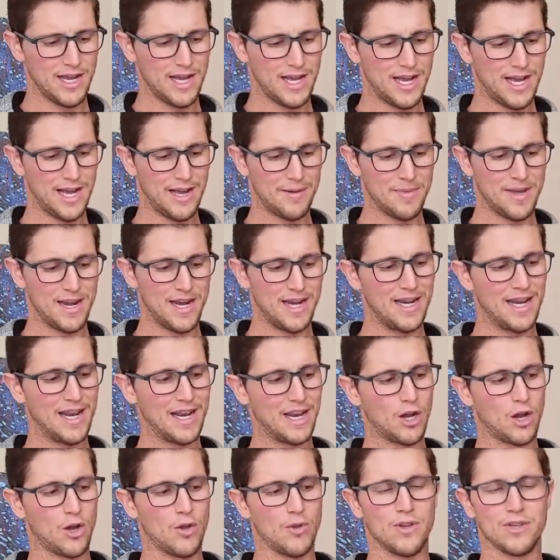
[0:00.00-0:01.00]
and then
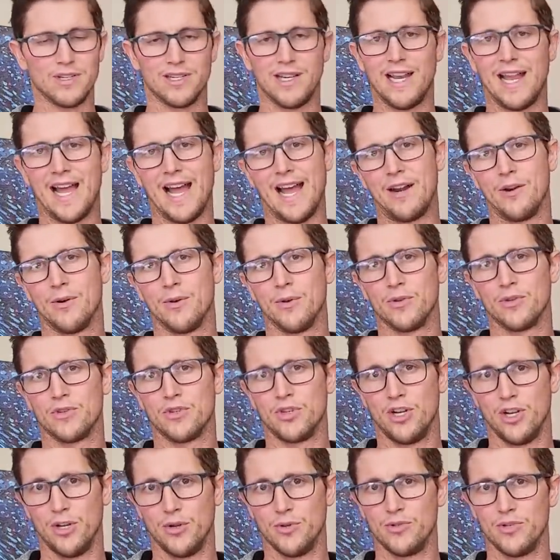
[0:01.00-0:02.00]
they call this lateral
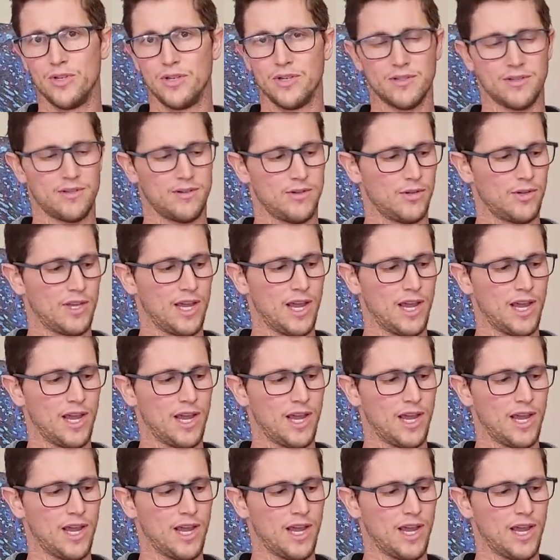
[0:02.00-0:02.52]
stenosis.